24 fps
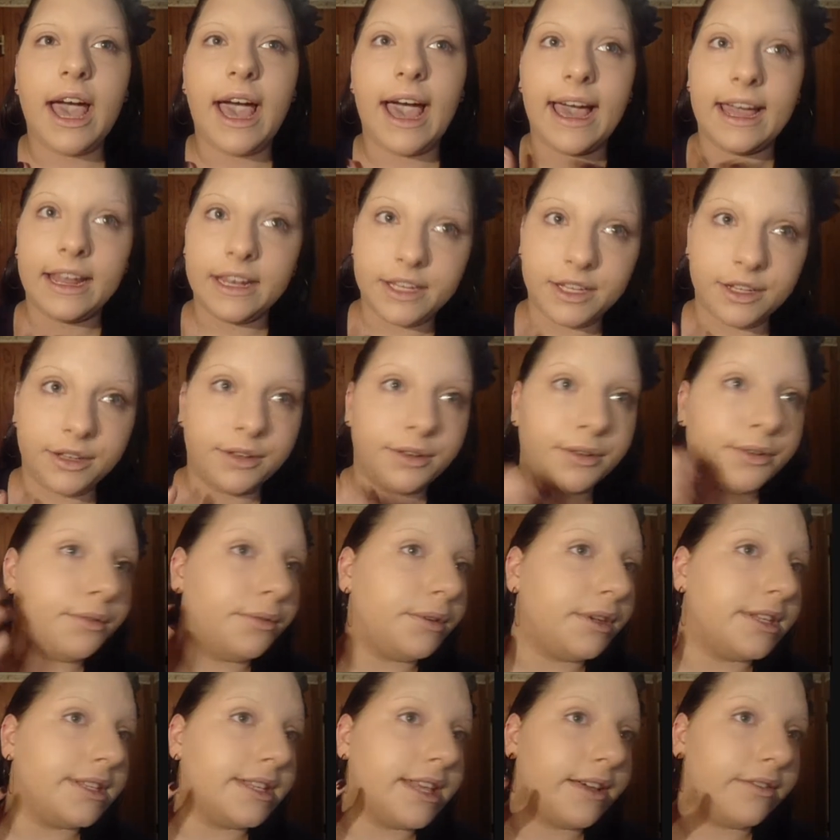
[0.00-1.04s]
I do,
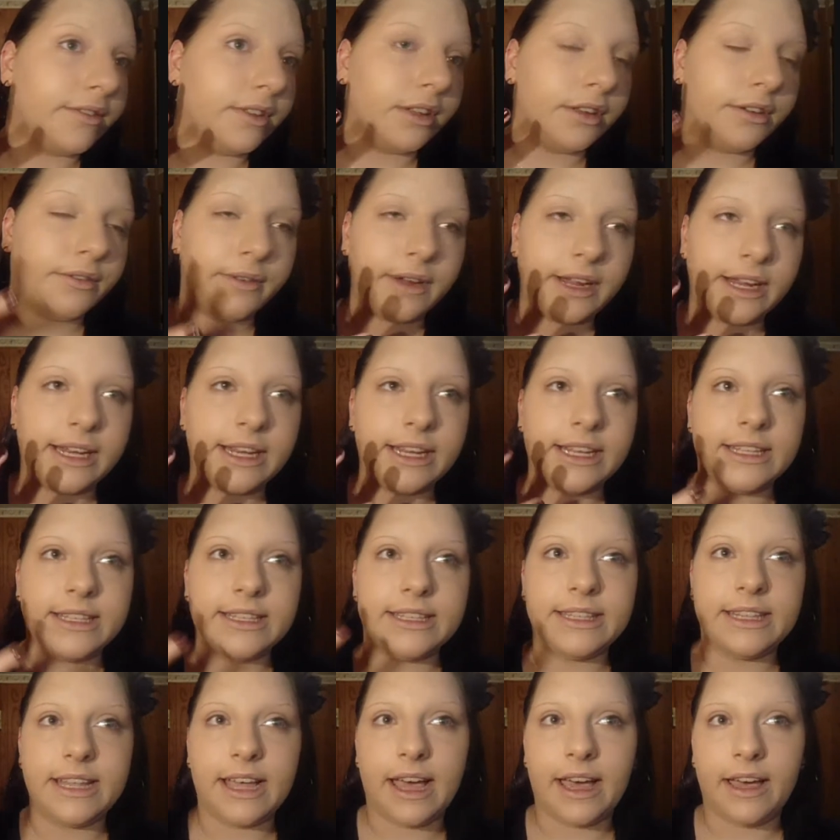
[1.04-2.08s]
because I have a lot of redness.
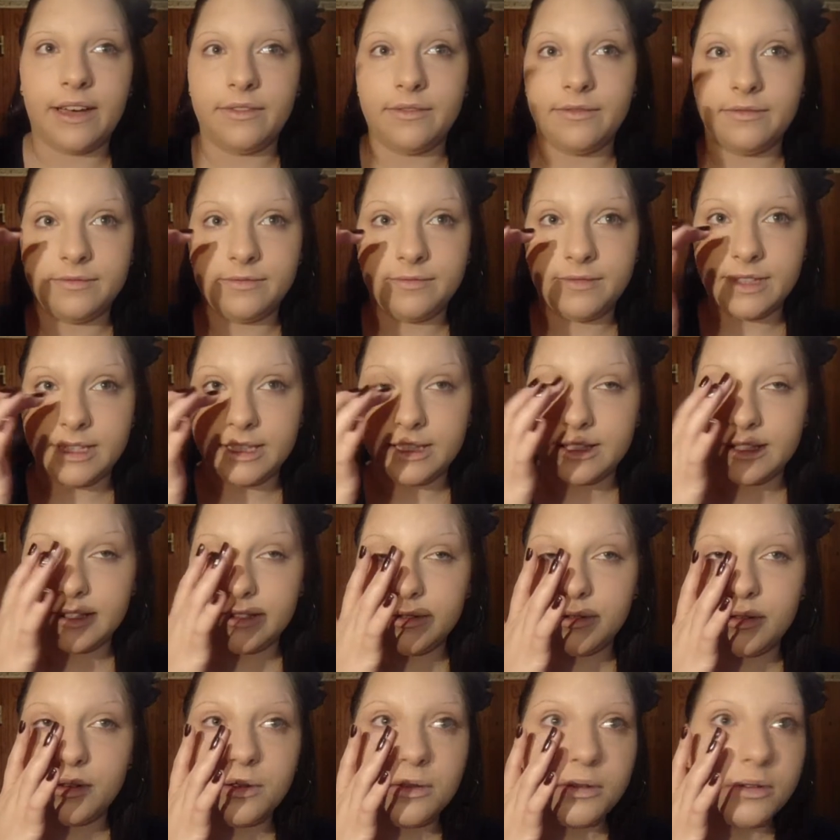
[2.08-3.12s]
I have these
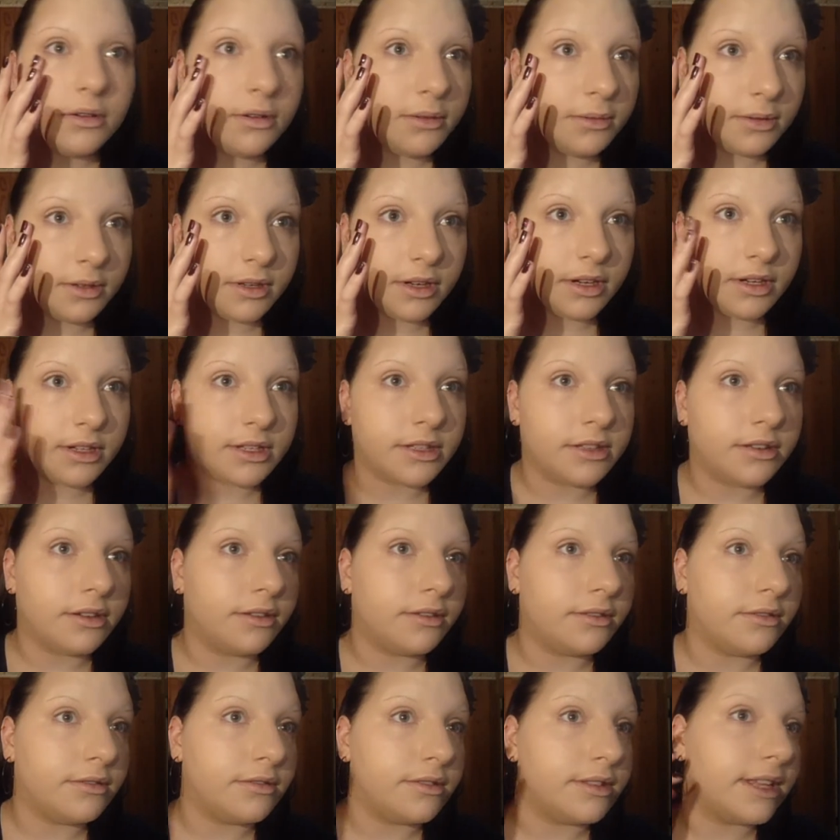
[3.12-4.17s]
horrible dark
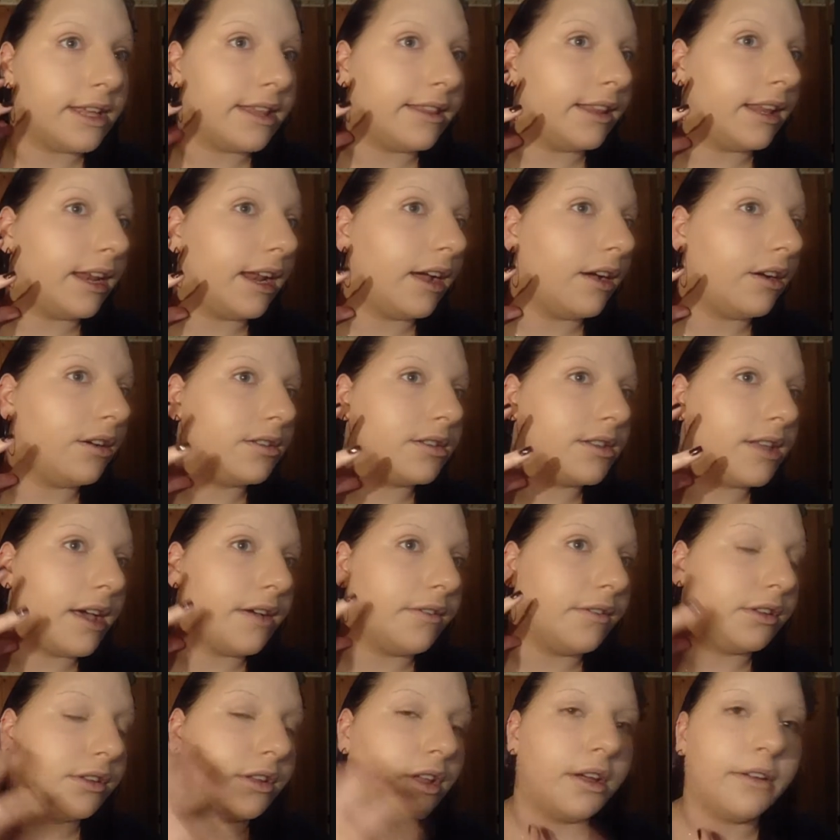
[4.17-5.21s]
circles, and then I also
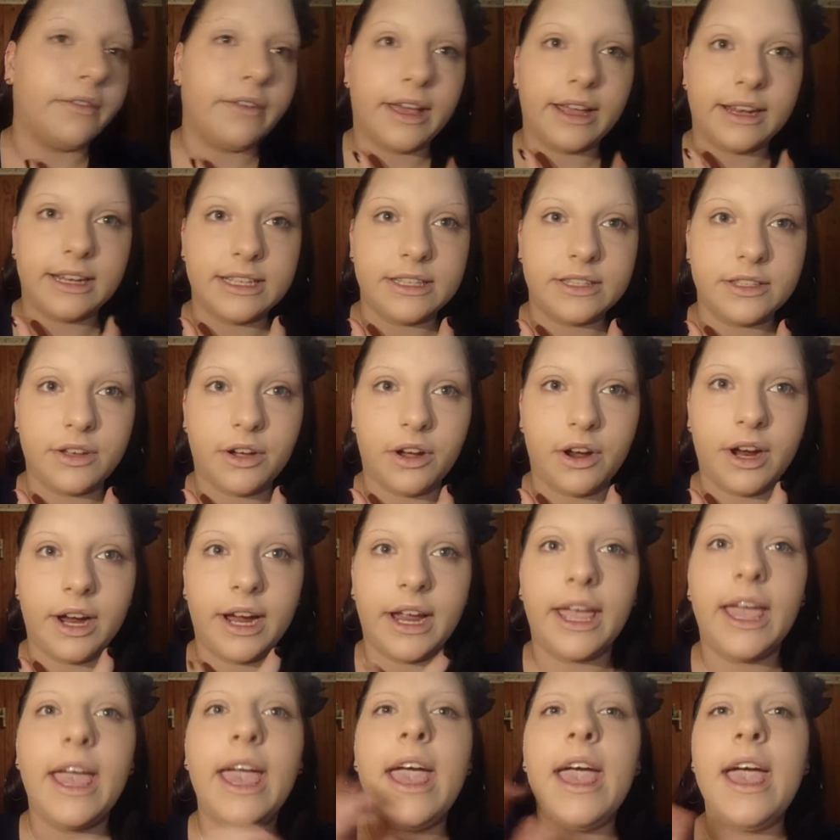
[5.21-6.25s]
have a lot of acne
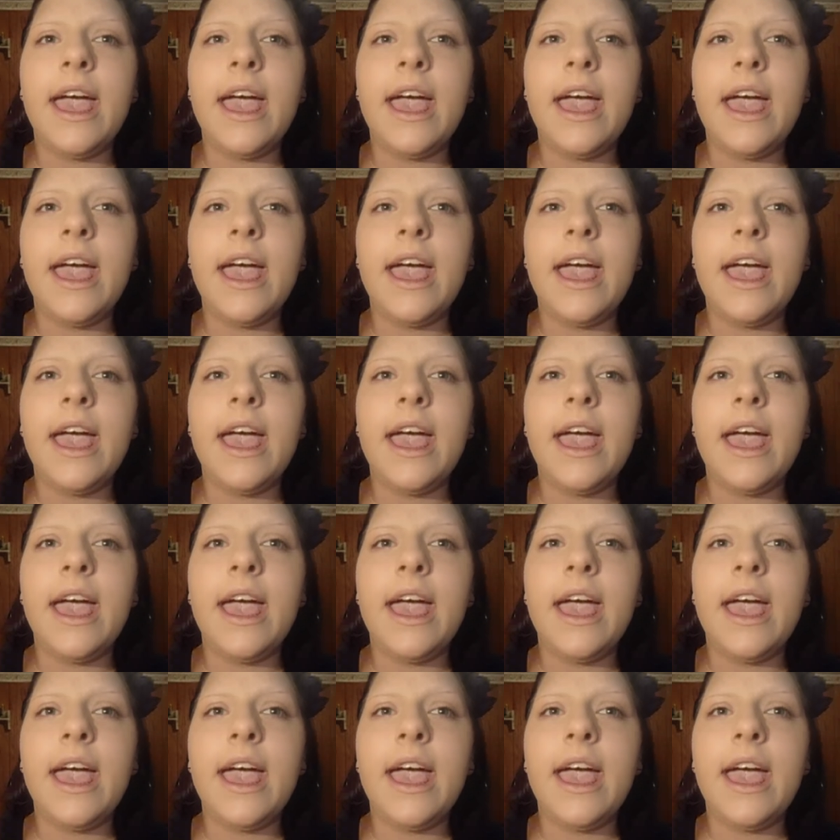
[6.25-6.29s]
scarring,